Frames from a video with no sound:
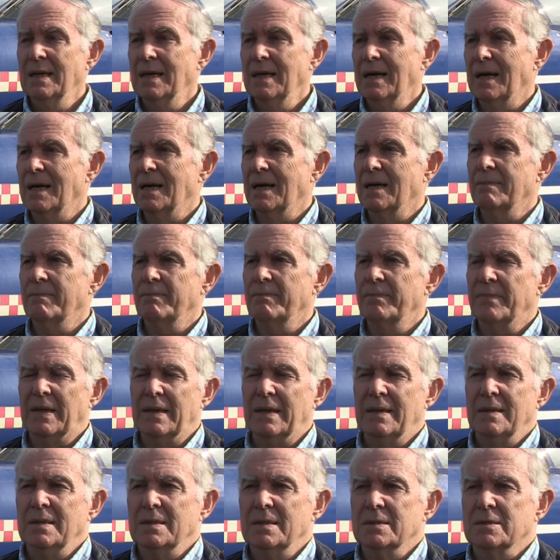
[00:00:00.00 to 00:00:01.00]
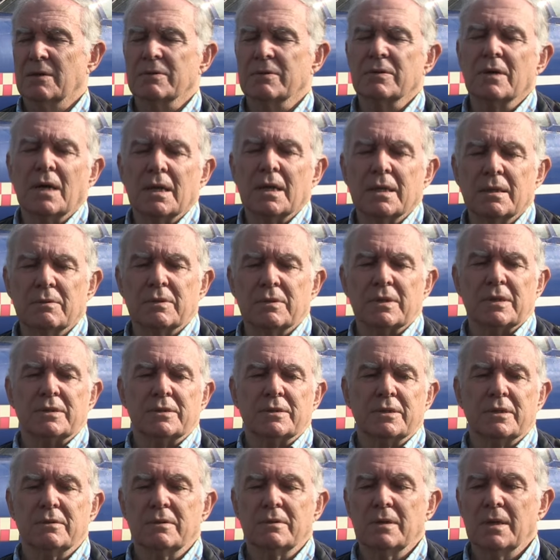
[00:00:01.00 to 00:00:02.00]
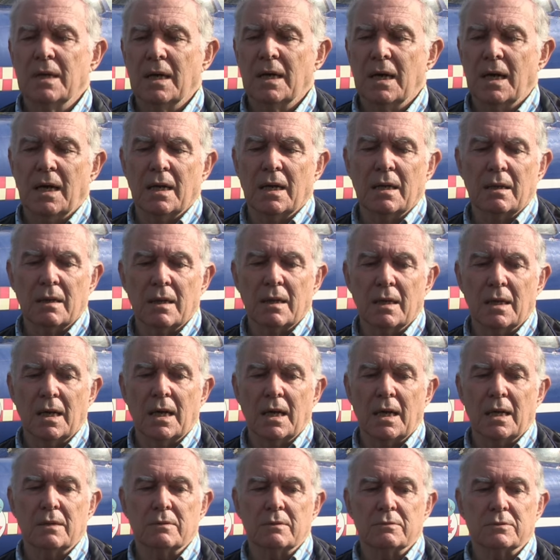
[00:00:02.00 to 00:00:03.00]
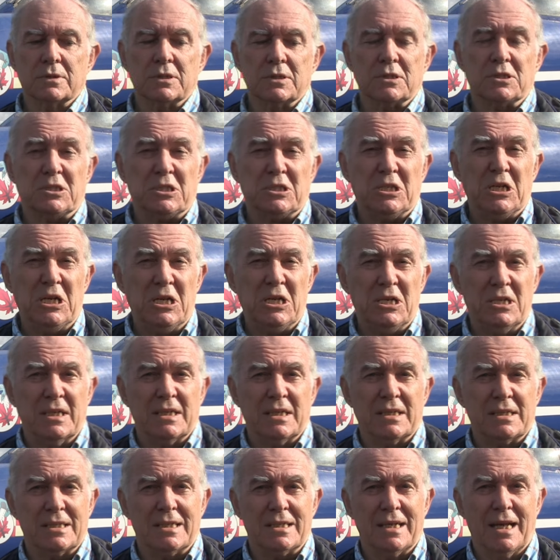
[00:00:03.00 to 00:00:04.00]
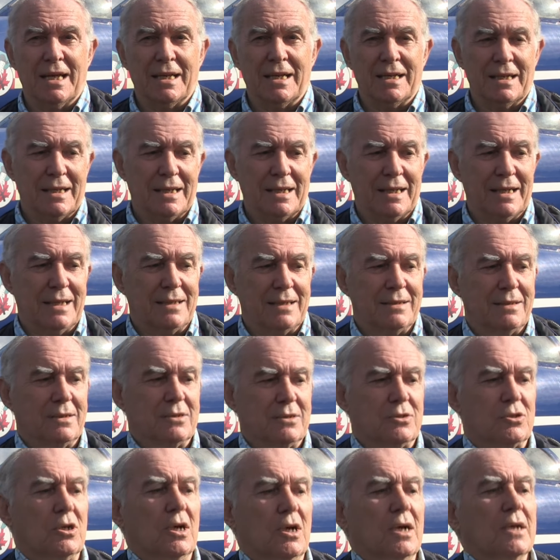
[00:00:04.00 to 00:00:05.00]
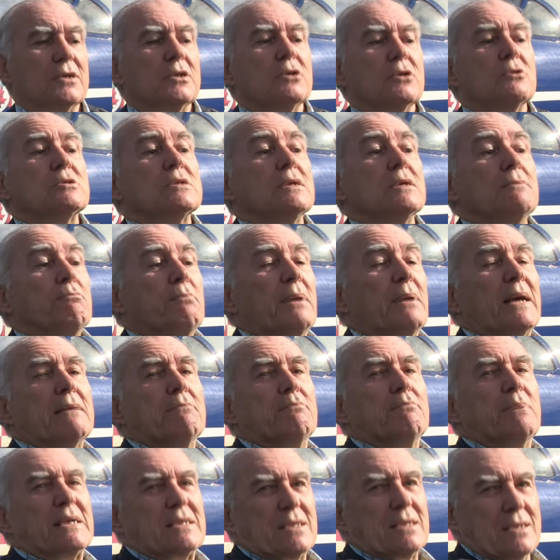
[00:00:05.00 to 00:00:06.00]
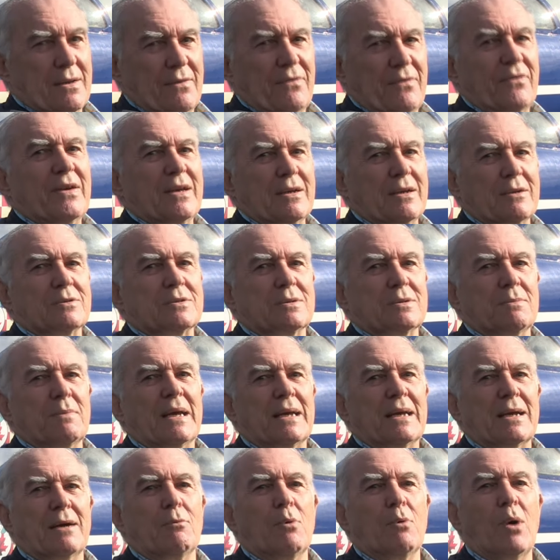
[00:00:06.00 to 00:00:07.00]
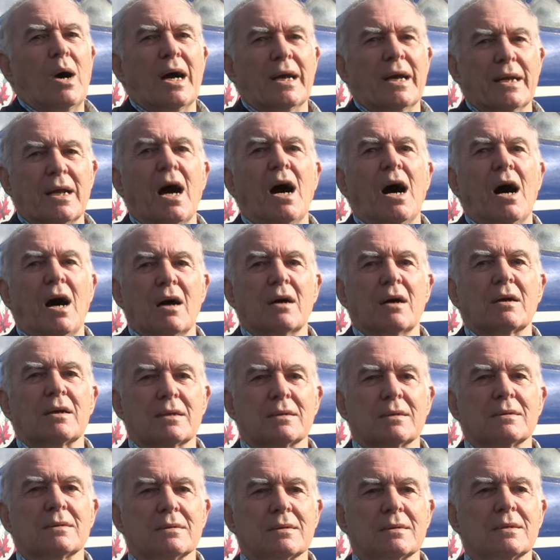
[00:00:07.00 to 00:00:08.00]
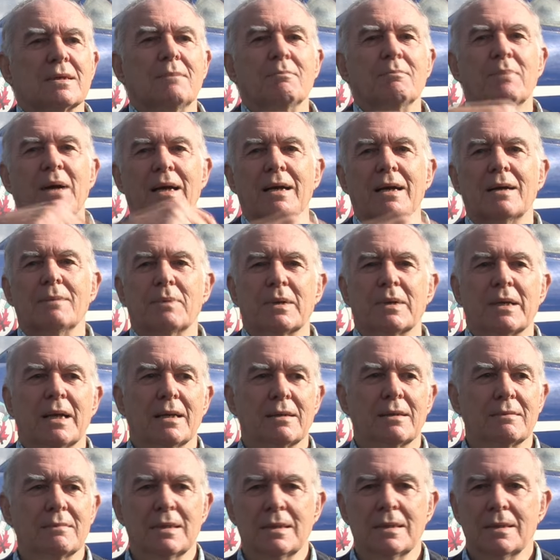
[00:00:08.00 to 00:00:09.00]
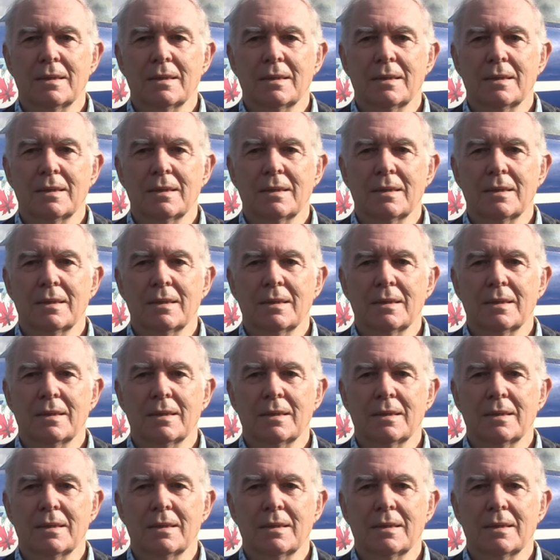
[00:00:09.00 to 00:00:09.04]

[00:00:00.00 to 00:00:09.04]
So I thought, I know what I'll do. I'll just turn it slightly and try and use the big bit of the field to make a wide arc and come back up again.